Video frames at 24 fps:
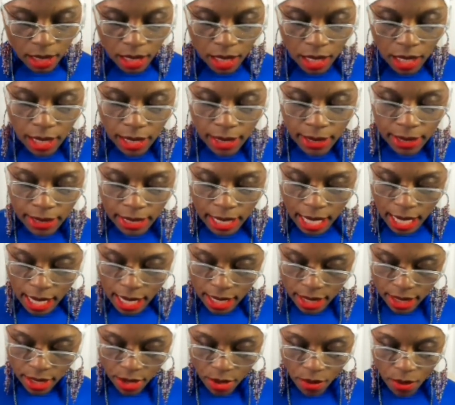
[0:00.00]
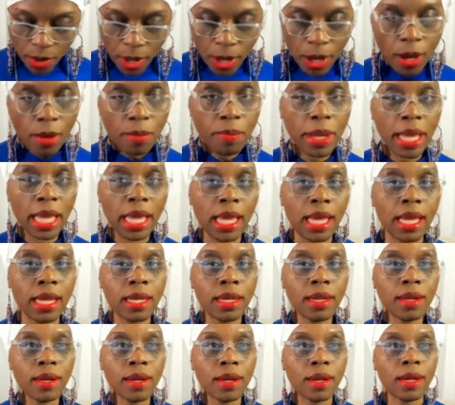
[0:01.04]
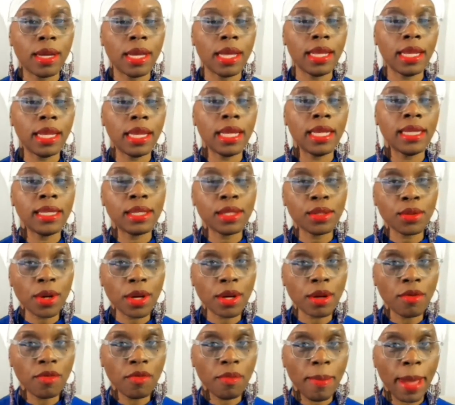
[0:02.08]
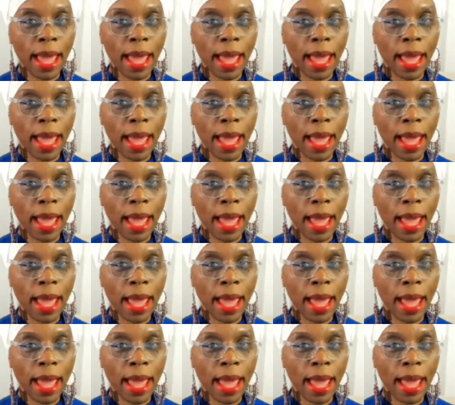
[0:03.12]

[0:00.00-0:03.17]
he said the word pander, and then he sort of